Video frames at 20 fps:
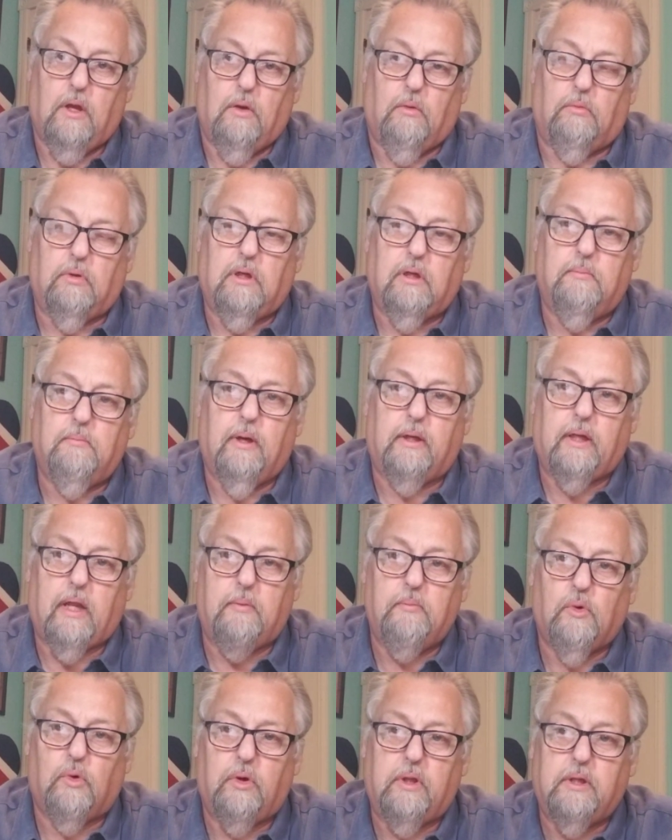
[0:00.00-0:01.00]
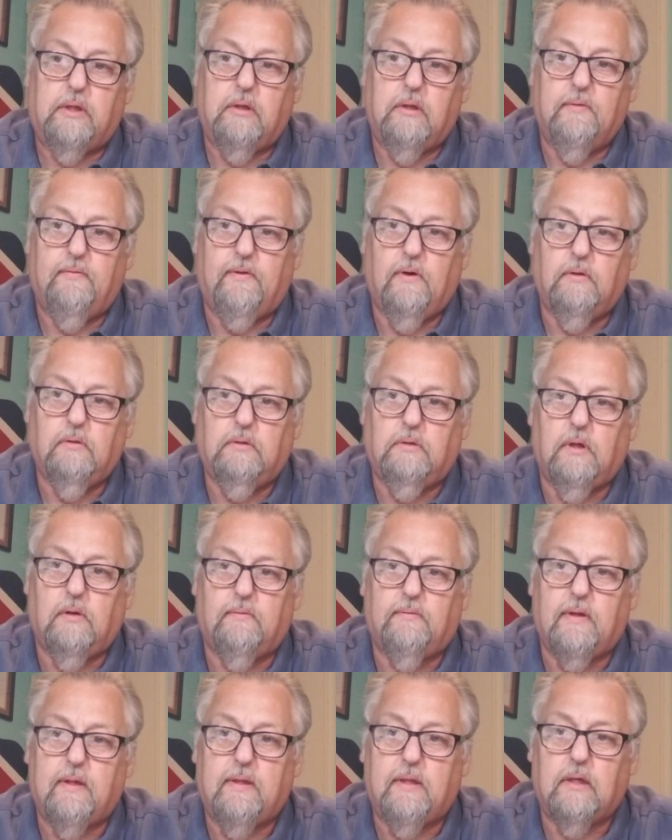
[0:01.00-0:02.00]
Well, good Monday morning to you folks.
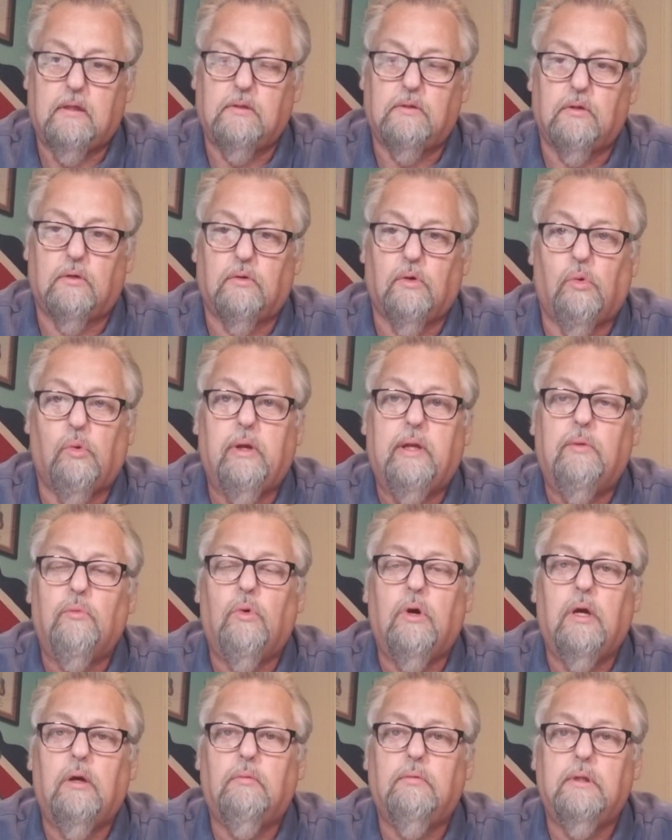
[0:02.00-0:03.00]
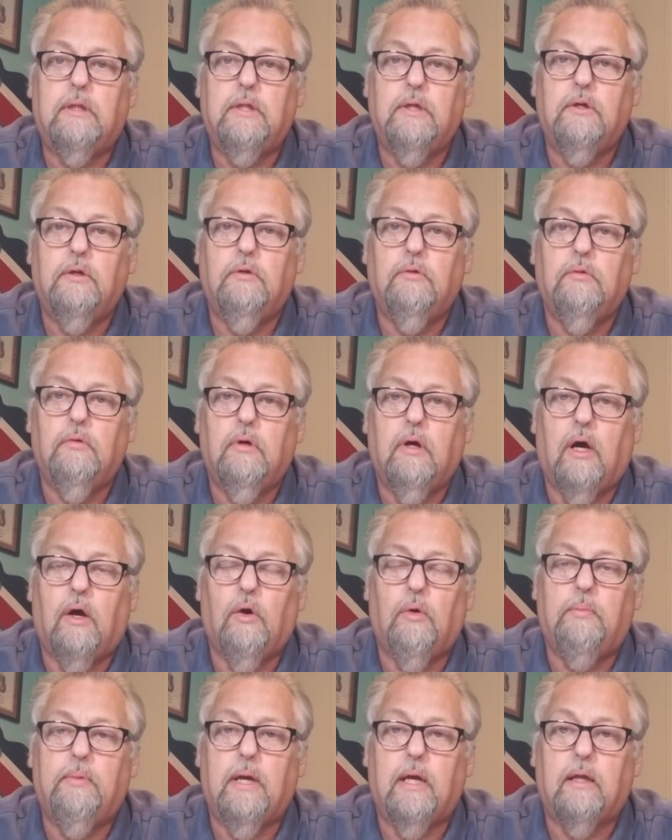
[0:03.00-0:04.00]
Hopefully things are going well with you. I
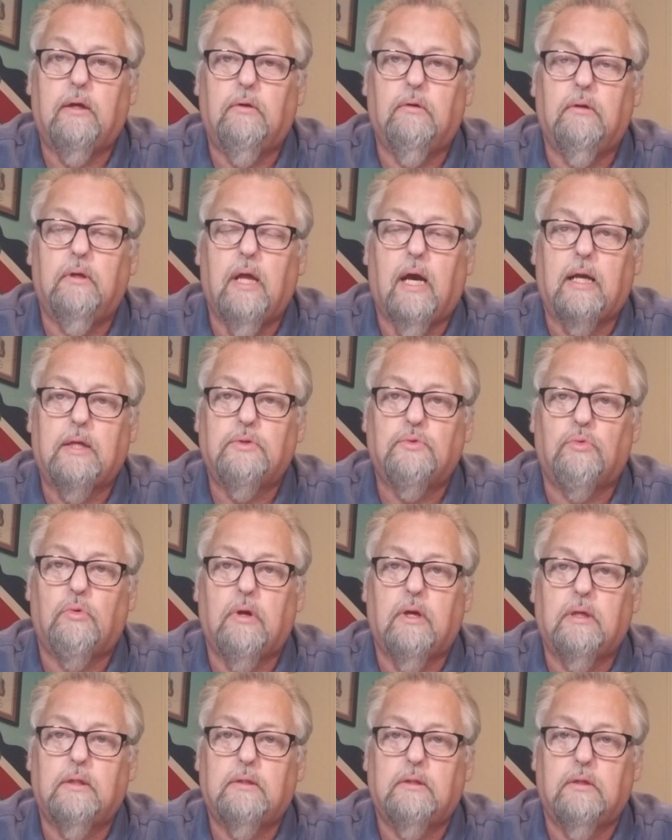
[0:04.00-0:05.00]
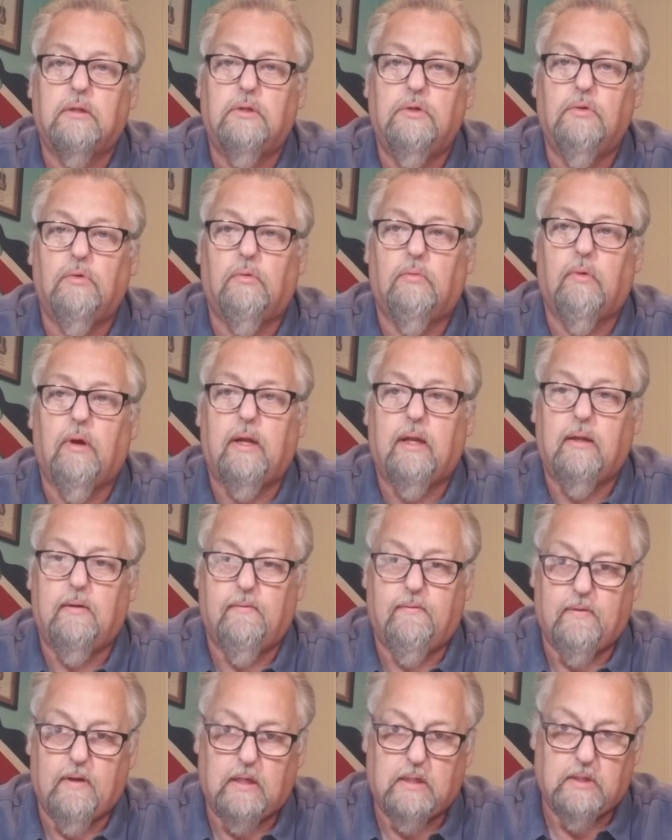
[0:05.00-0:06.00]
hope you had a good night's rest and you're ready to
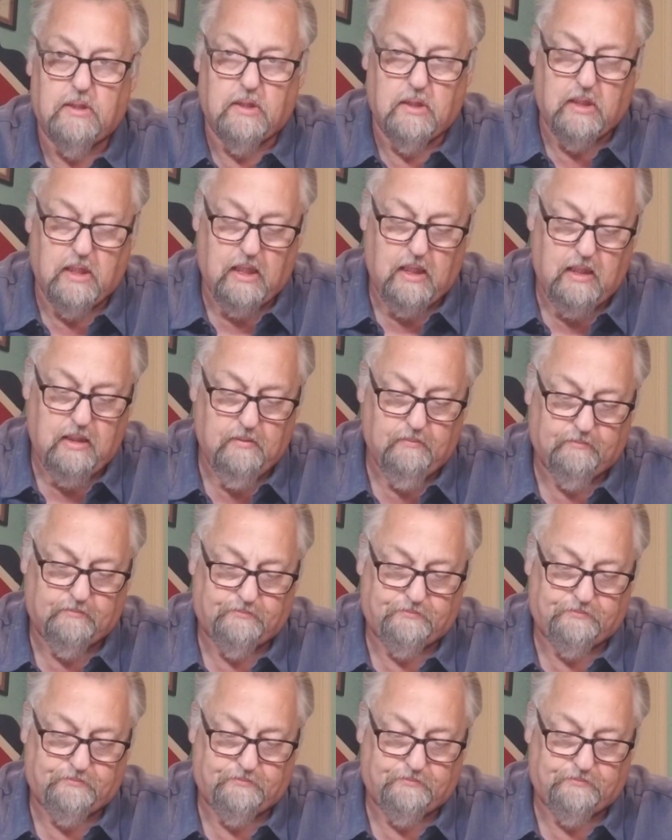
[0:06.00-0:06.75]
face the day.